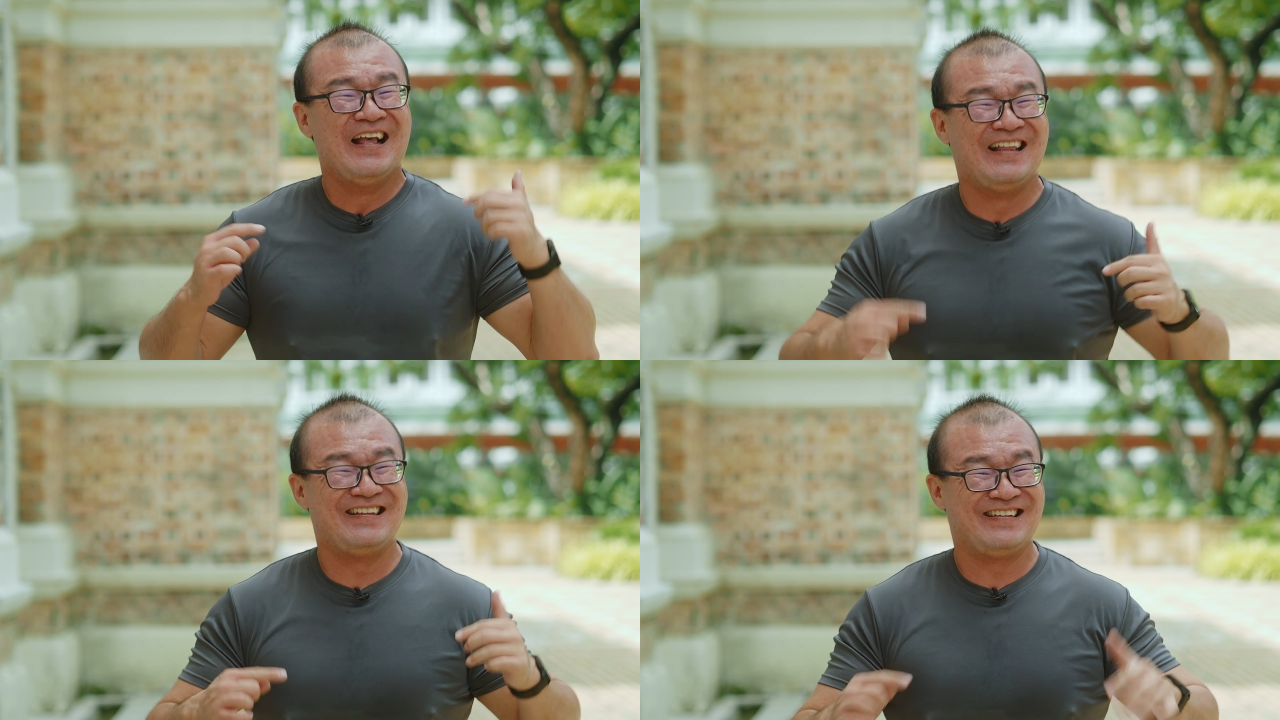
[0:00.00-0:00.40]

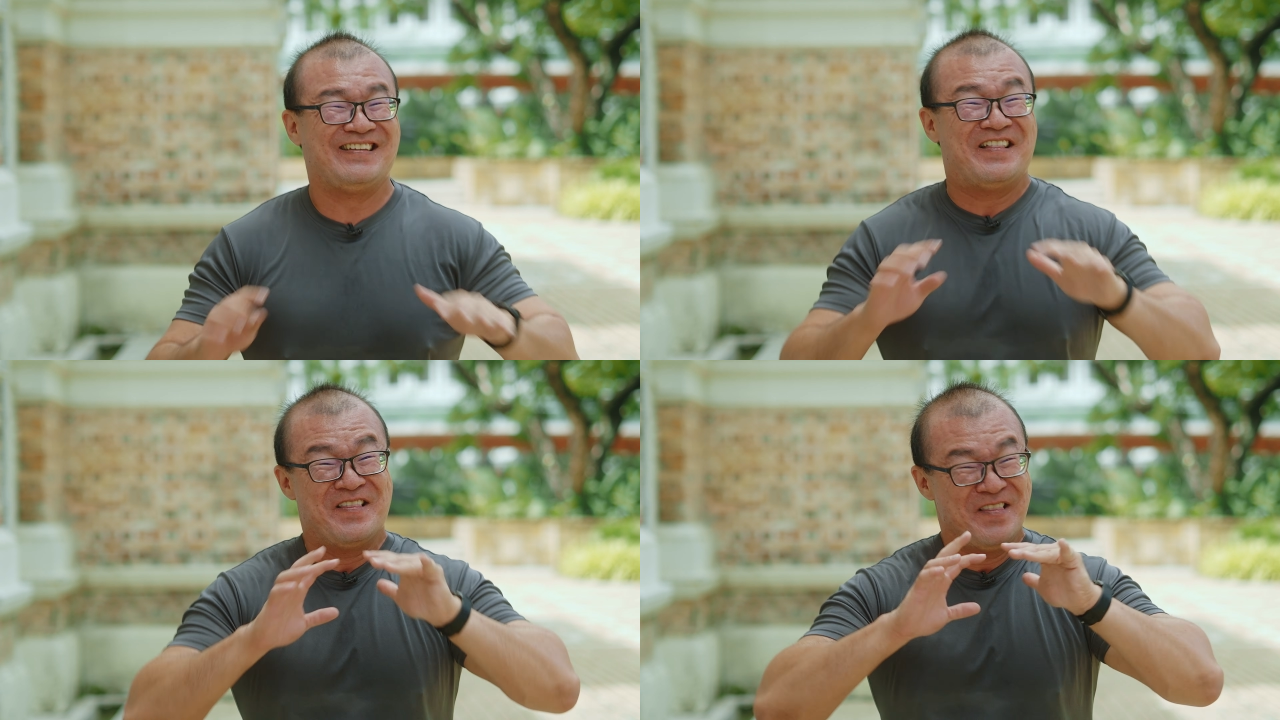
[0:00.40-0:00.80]
This is
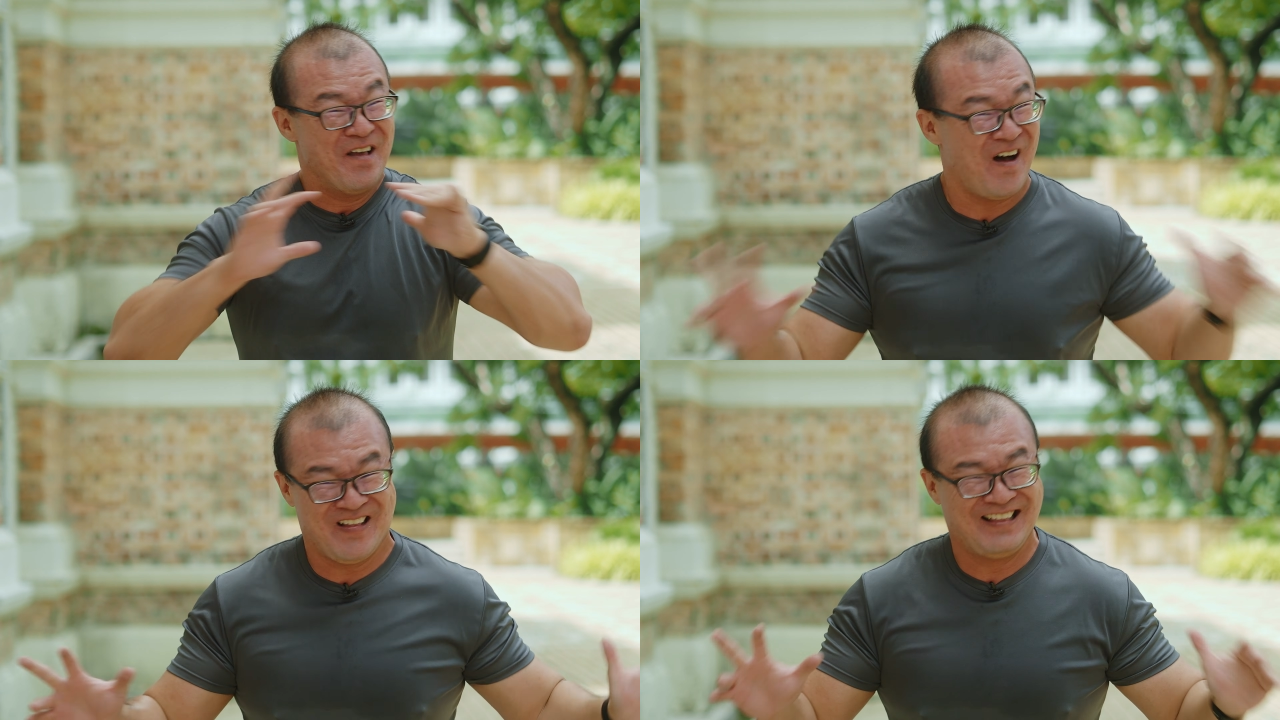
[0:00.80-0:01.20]

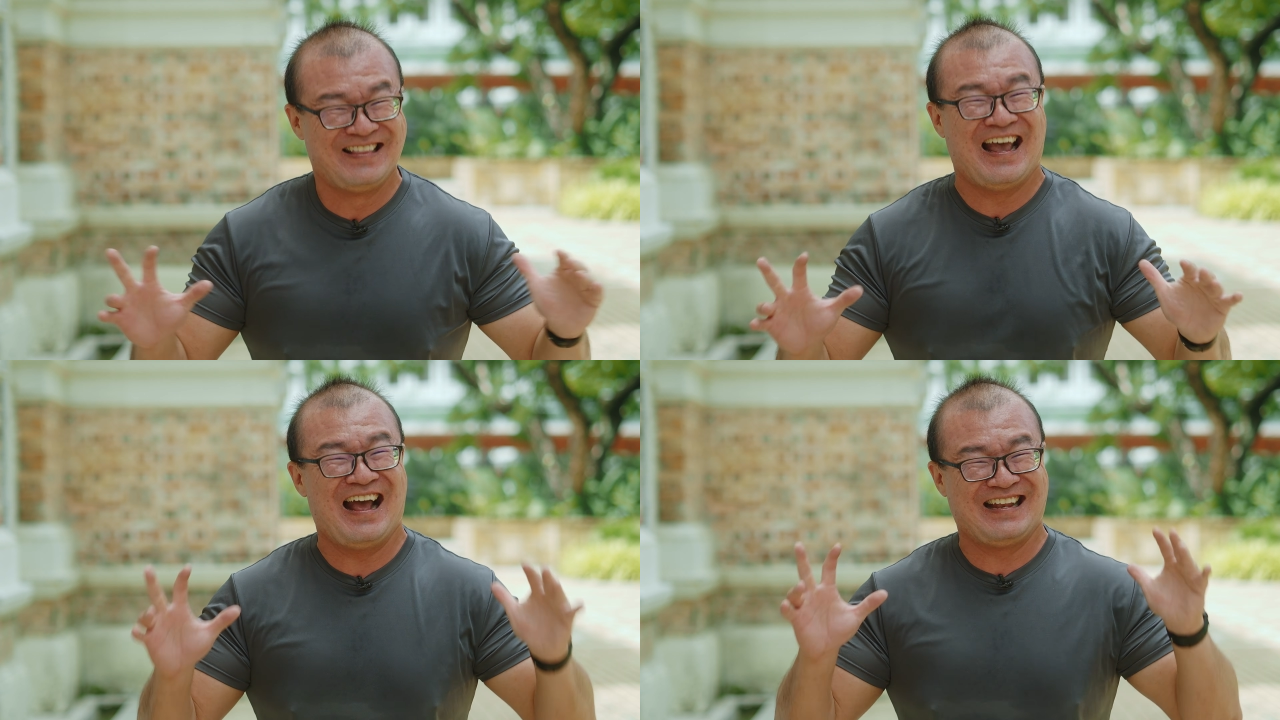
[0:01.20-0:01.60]
not
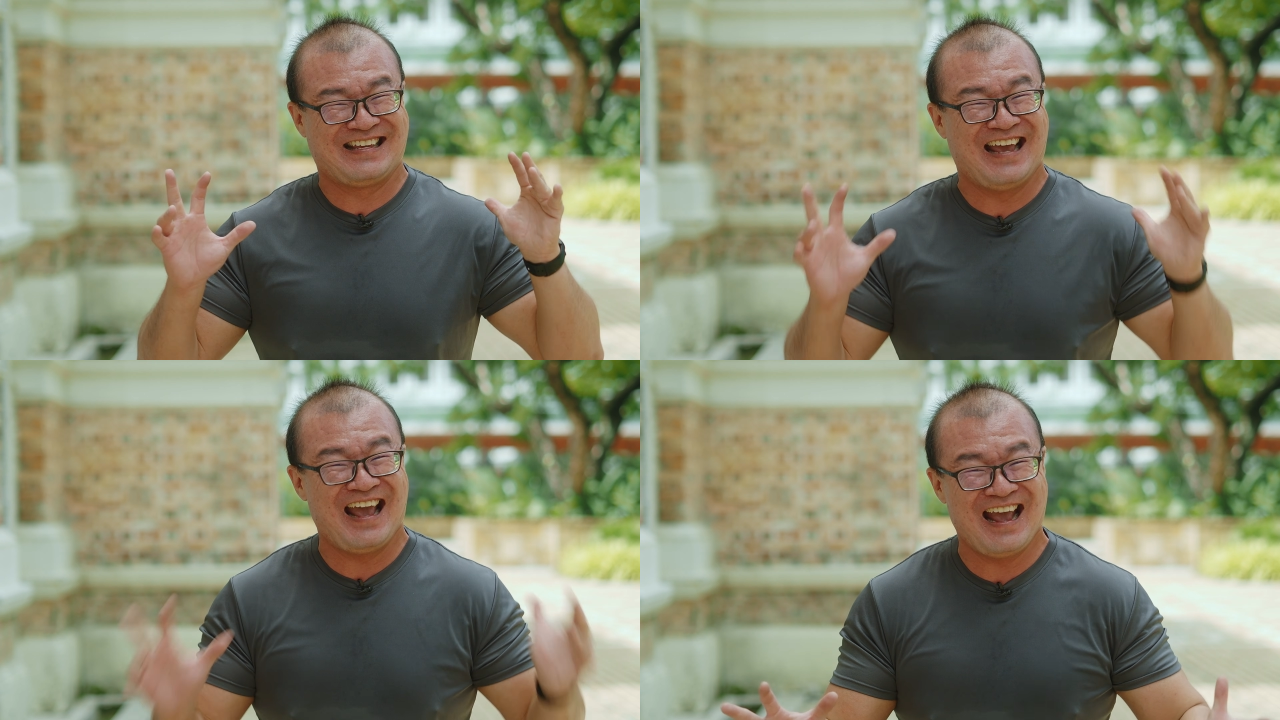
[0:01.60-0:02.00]
that
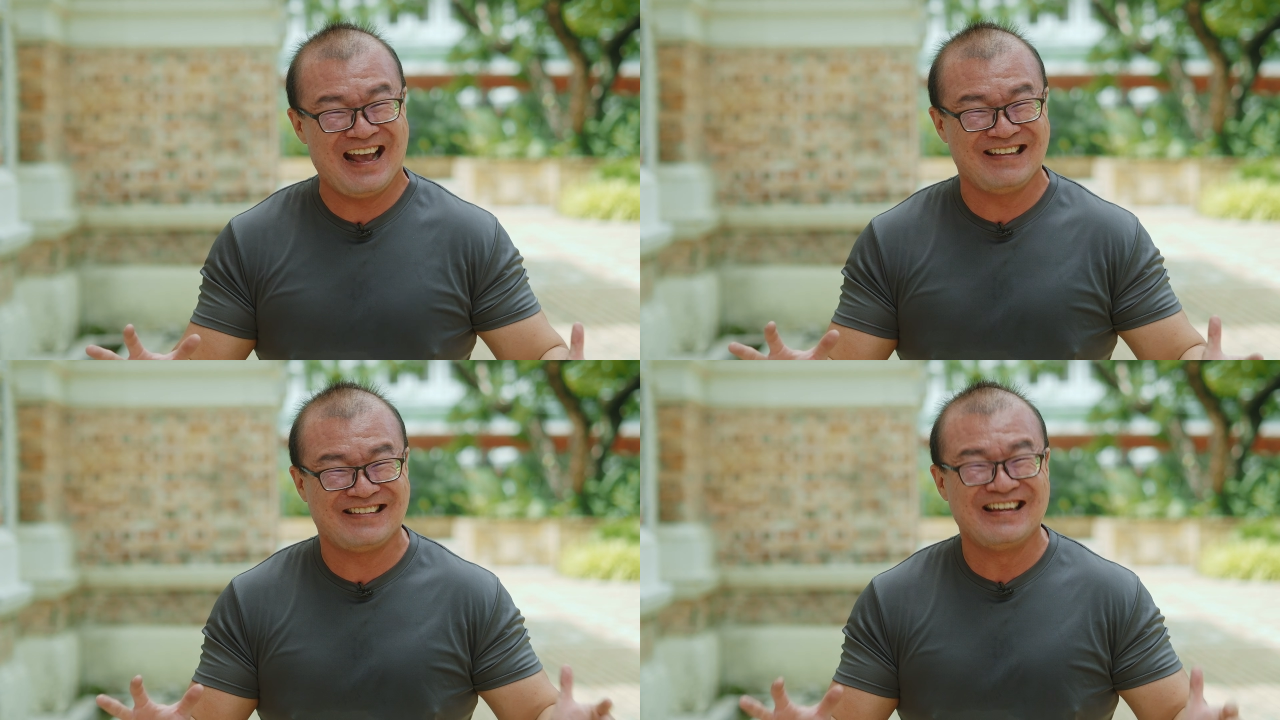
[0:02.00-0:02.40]

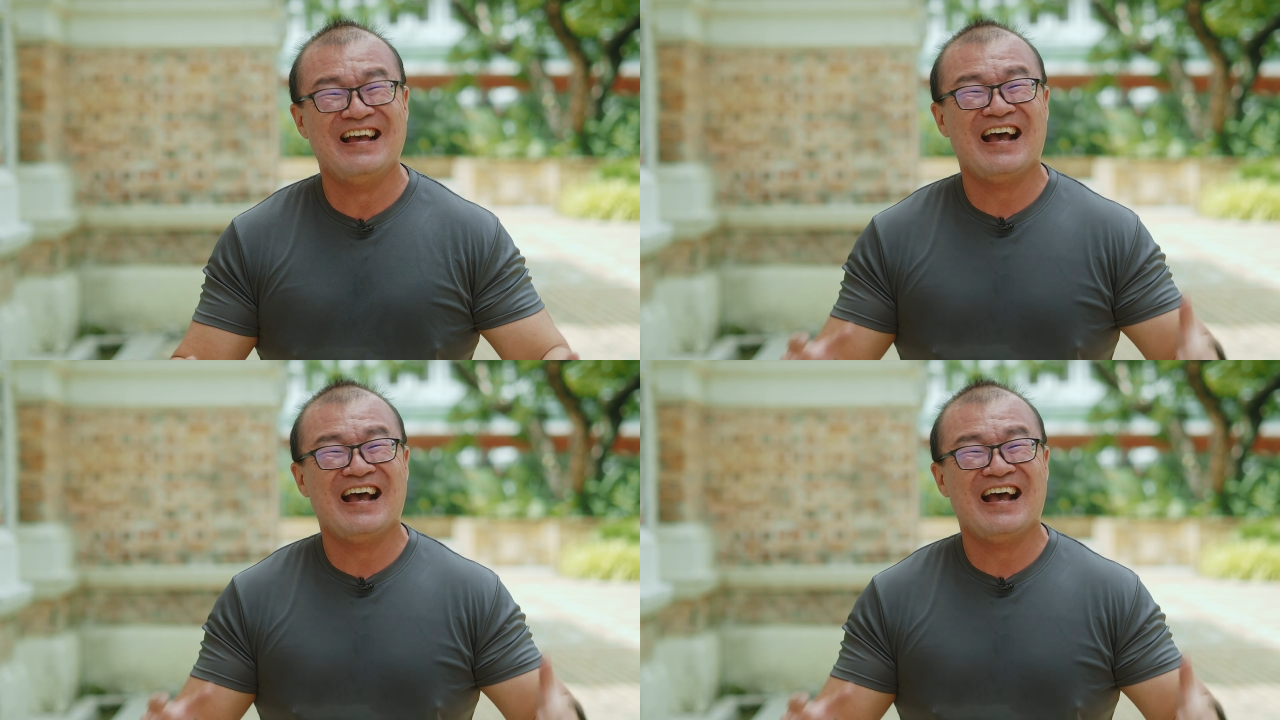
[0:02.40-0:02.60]
case.